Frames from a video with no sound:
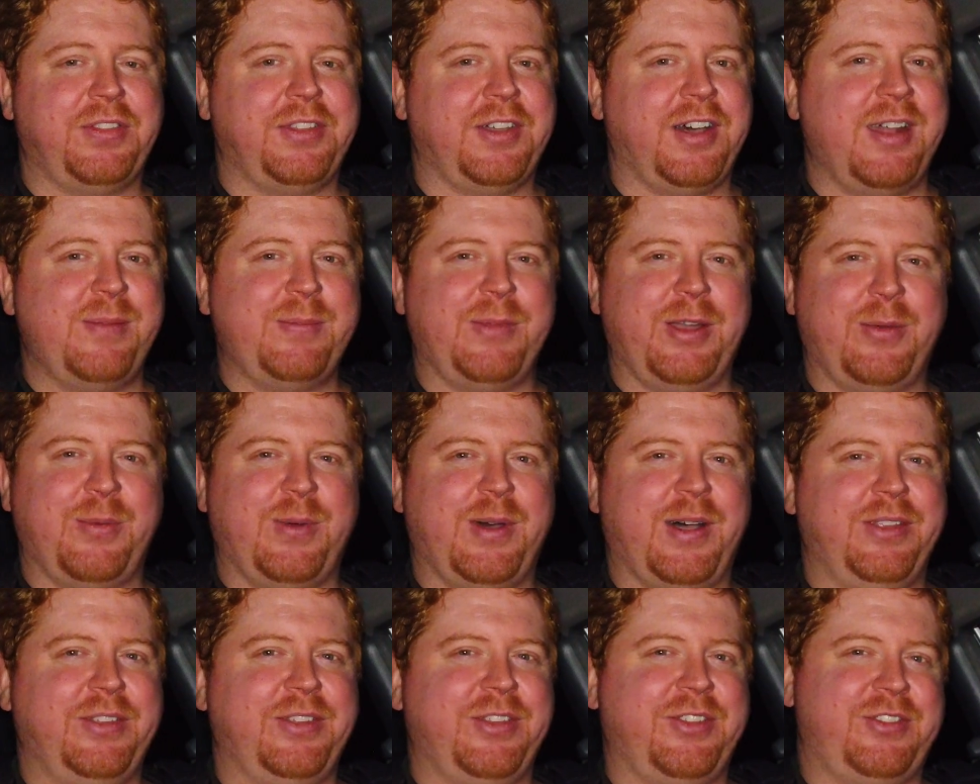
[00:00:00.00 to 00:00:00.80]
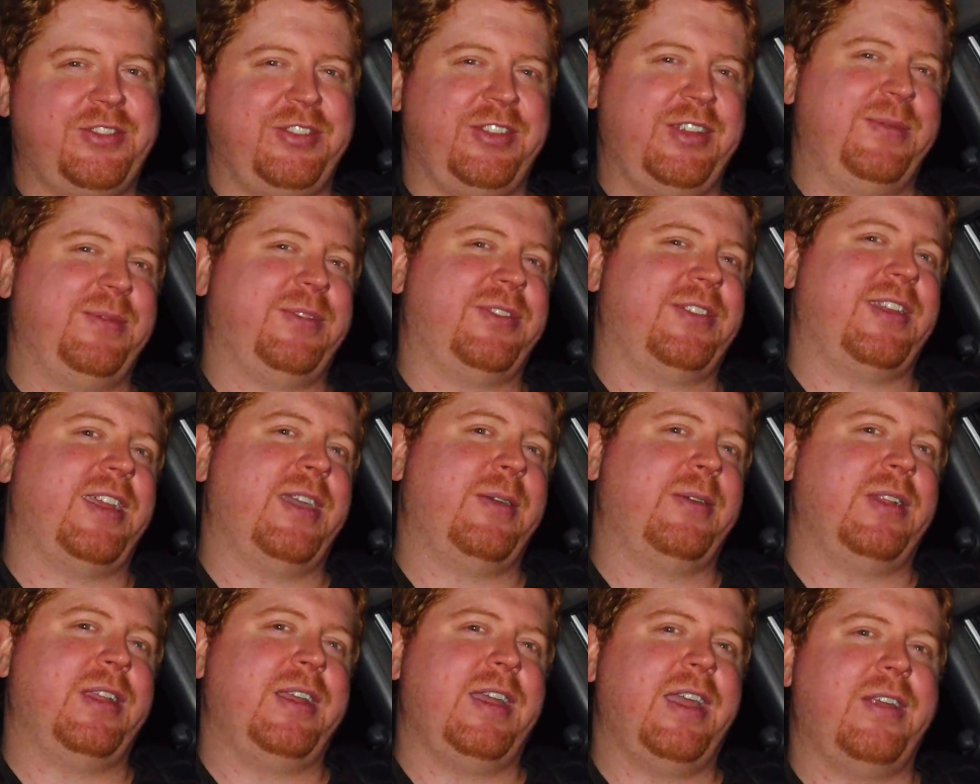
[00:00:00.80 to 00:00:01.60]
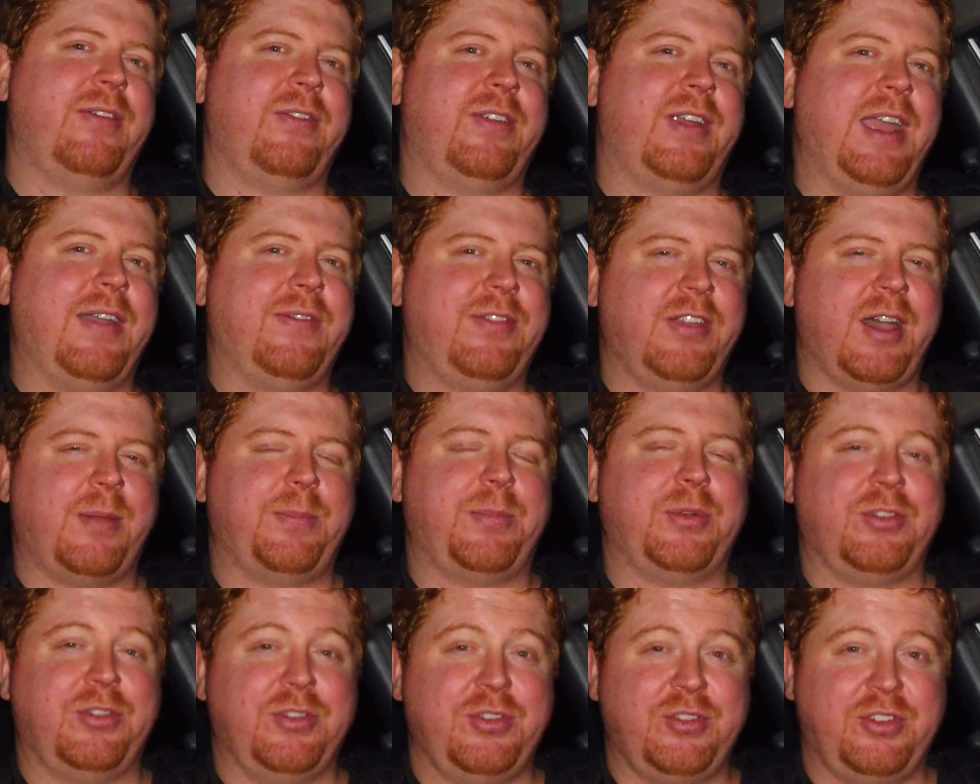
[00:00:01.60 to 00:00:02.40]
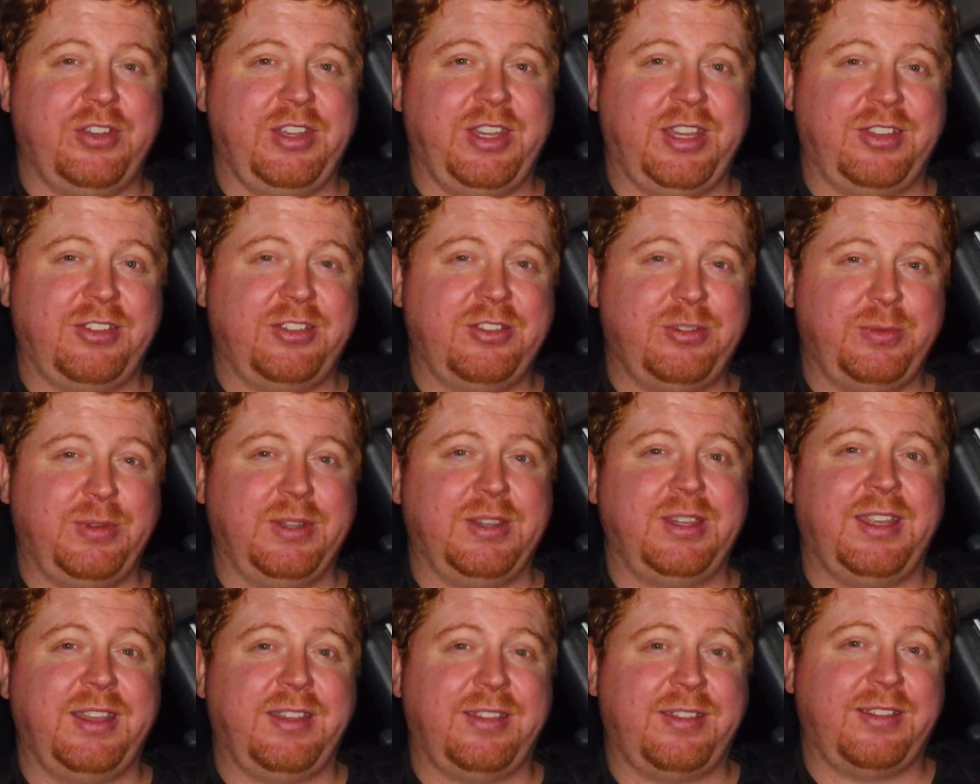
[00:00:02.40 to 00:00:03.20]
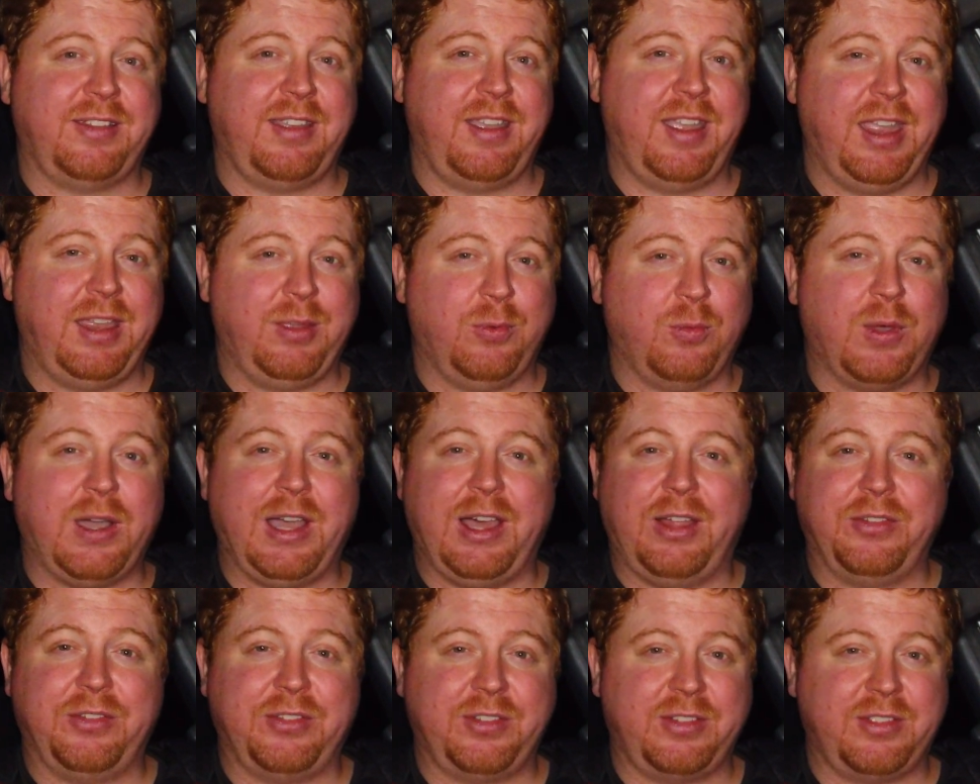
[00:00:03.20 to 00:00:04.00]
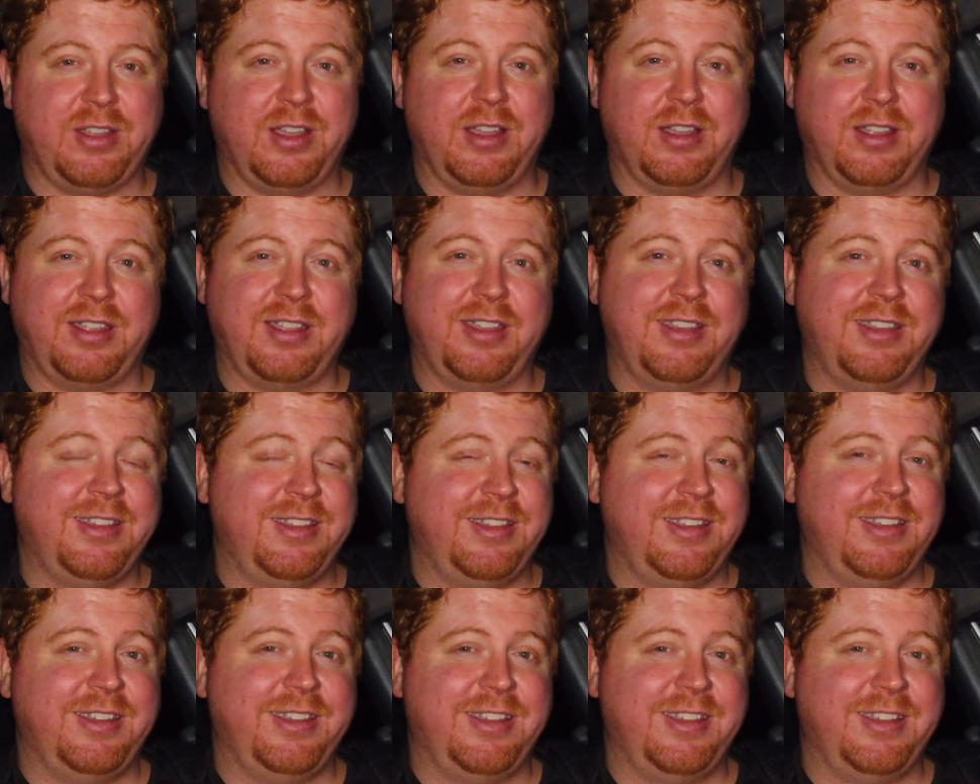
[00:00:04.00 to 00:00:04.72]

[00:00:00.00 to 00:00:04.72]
have thought in my wildest dreams that I would ever have the opportunity to release a wild skunk.